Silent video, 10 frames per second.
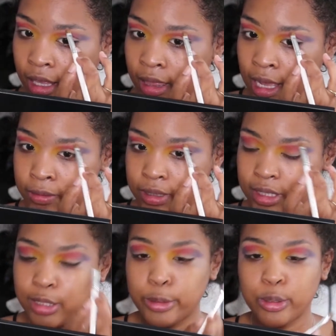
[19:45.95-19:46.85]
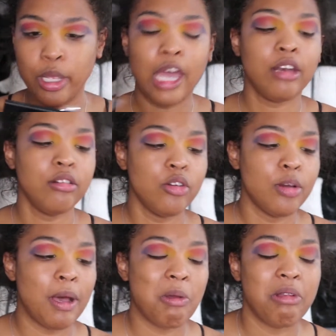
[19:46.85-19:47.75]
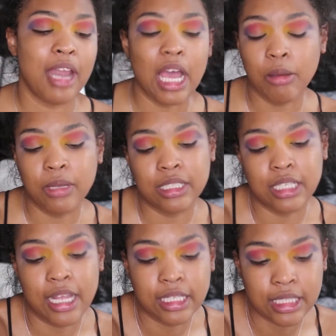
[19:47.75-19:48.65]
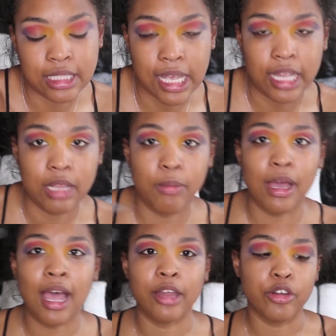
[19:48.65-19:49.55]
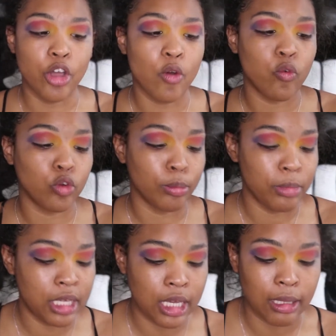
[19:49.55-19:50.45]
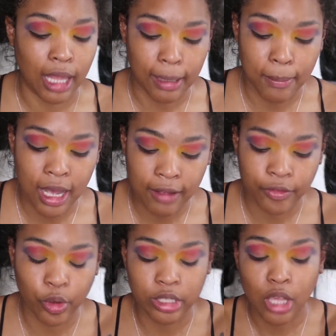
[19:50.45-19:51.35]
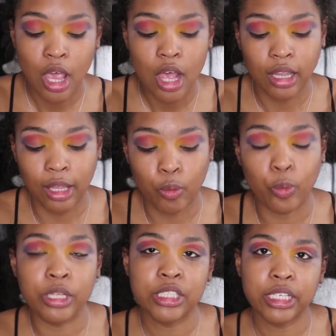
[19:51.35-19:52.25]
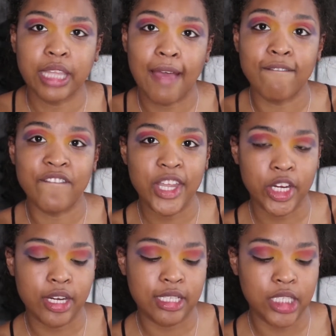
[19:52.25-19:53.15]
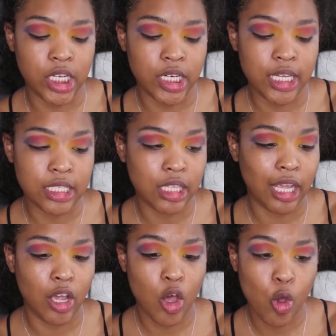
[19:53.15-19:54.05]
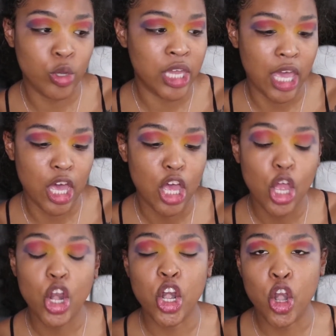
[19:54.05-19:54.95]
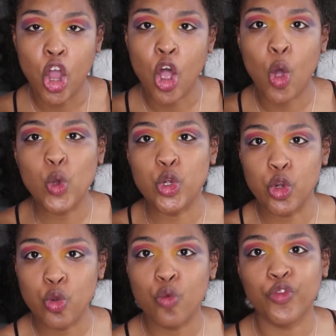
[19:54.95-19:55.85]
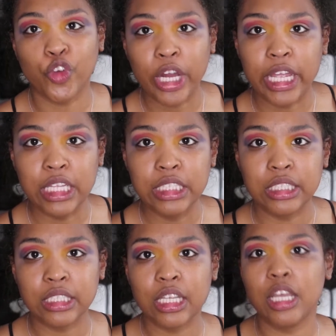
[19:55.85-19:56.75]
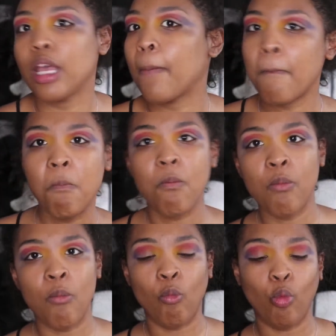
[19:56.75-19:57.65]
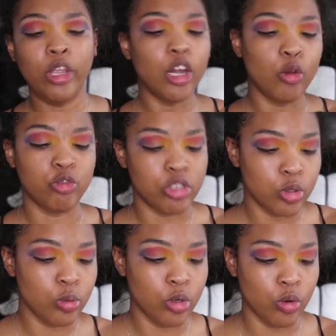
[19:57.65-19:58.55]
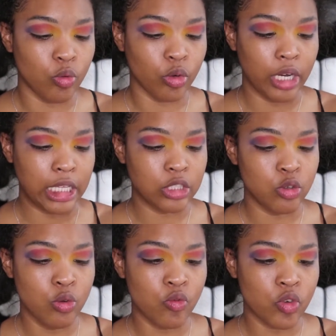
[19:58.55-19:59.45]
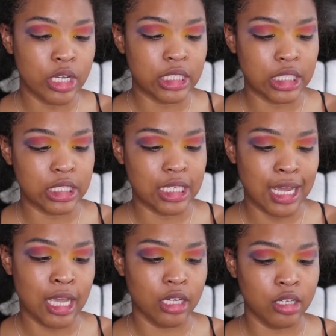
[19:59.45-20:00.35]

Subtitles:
that was, I don't know about now in today's society, but I know for me and like my friends, like we took that very serious. Like, oh yeah, no new friends. We don't do new friends. New friends is not